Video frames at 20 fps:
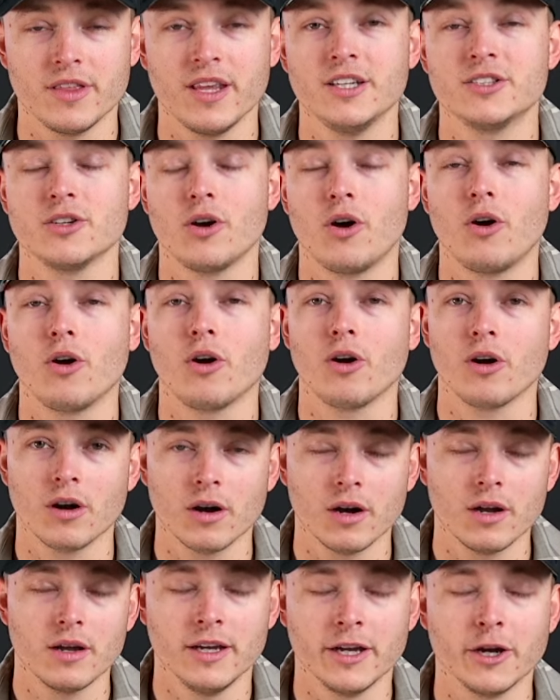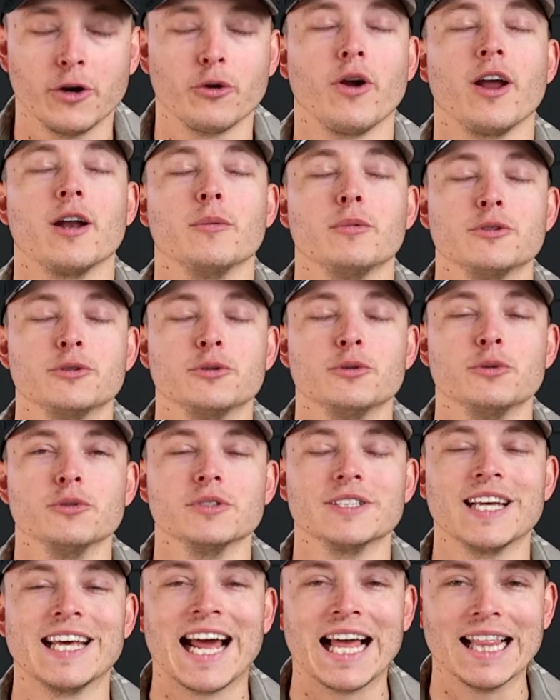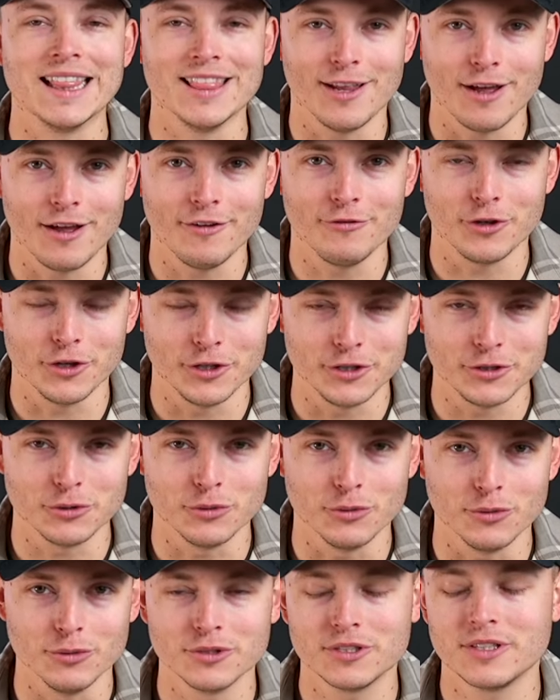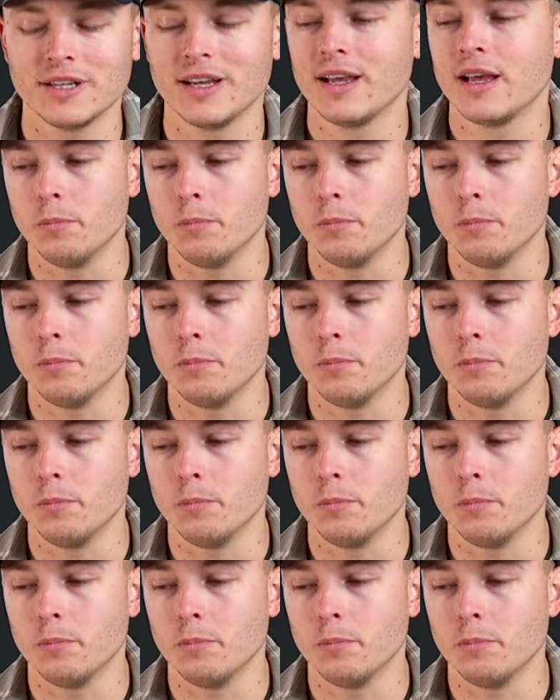These are incredible tools and I love good tools,